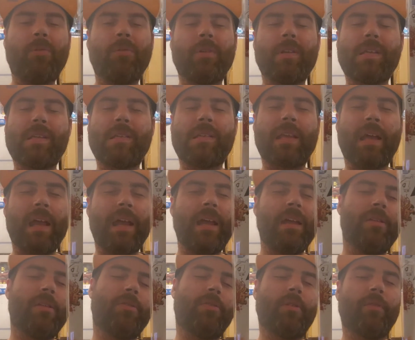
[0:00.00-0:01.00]
say
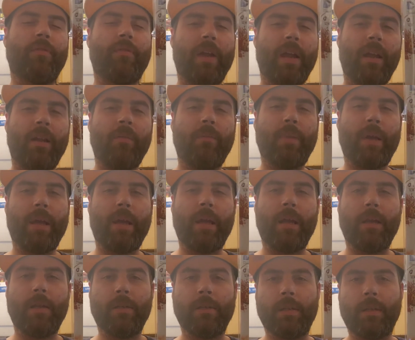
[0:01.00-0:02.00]
that the fan
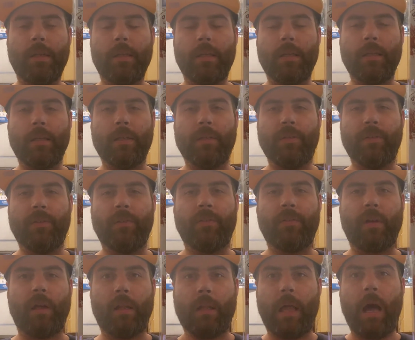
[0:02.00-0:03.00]
page is
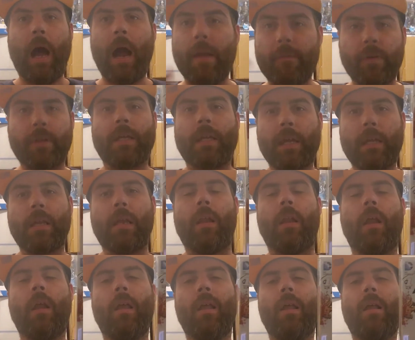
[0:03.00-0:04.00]
alive and kicking.
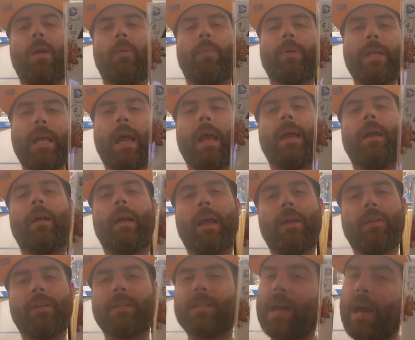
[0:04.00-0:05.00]
But yeah,
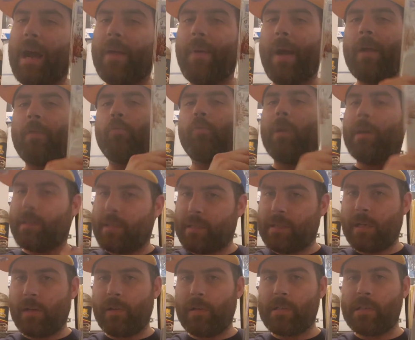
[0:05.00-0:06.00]
at the time I was
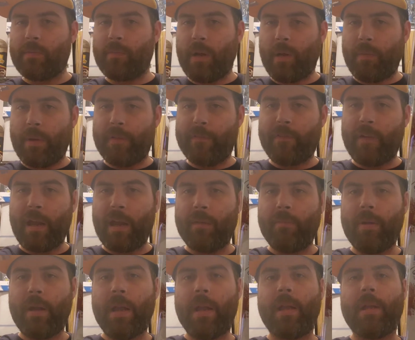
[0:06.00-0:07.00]
serious about my fan
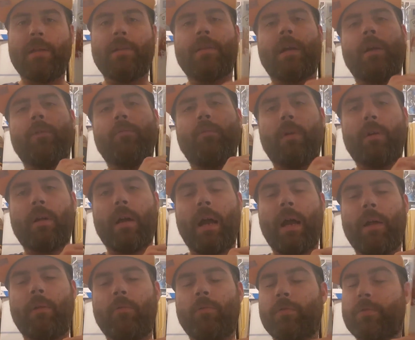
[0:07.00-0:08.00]
page. I
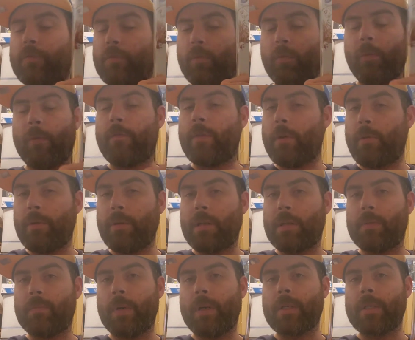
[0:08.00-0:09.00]
was reviewing
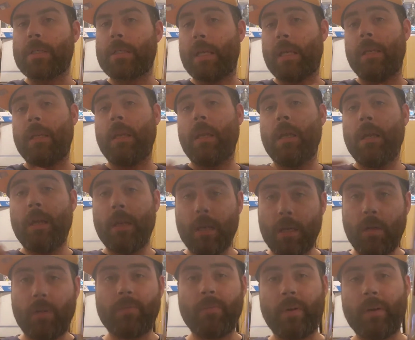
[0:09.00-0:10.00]
these books, and
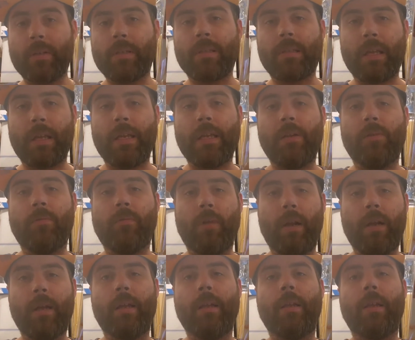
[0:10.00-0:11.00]
Cullen Bunn said he
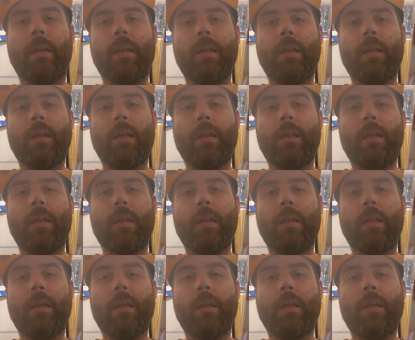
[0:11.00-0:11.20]
read